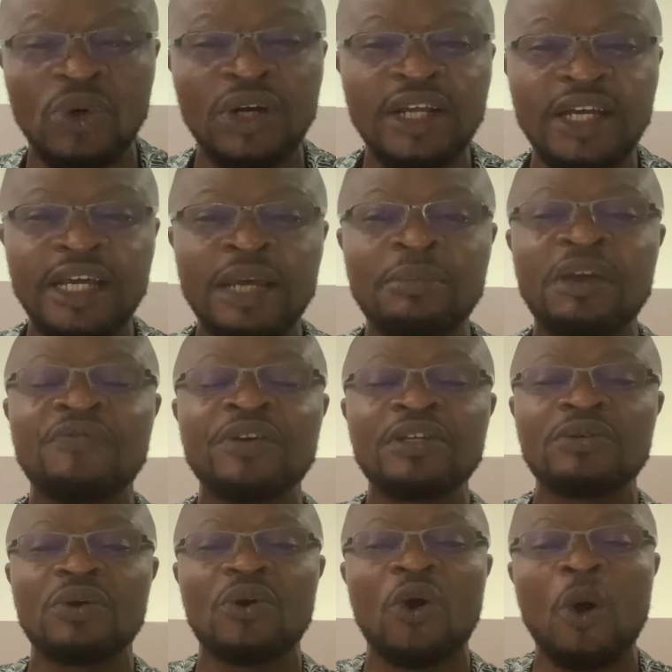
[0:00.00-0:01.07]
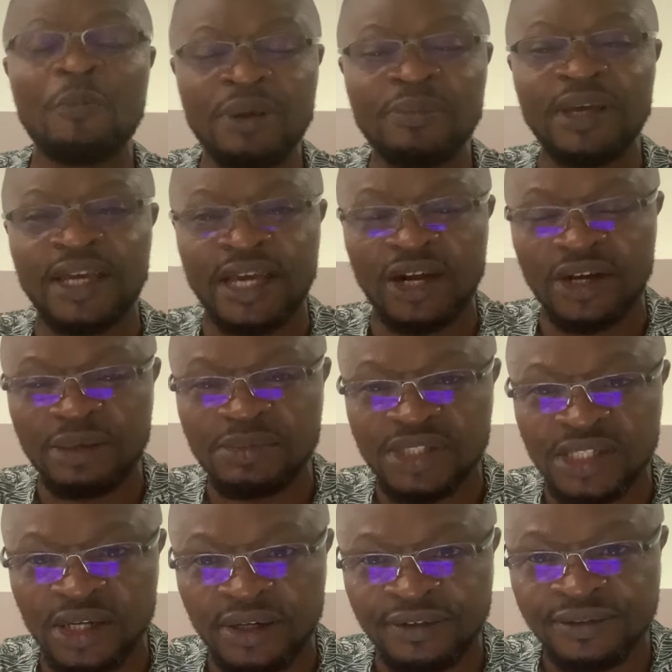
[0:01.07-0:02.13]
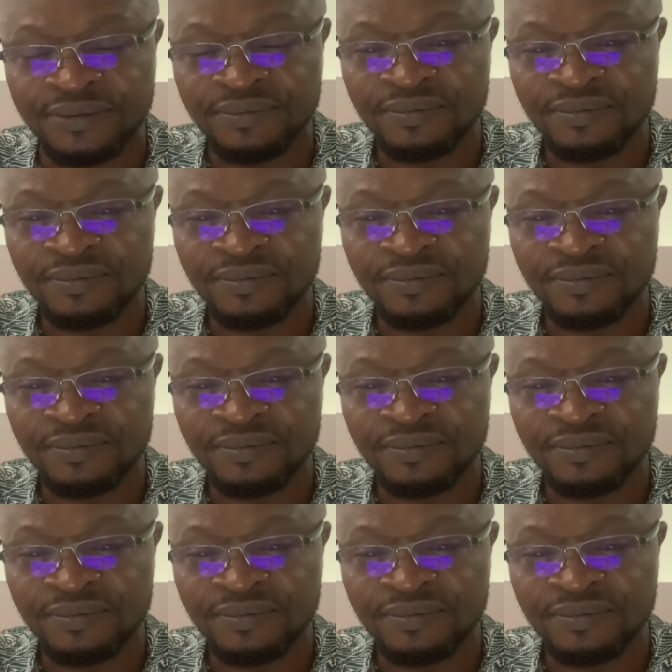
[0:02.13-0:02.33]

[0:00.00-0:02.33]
only him, even Obi Mikel himself.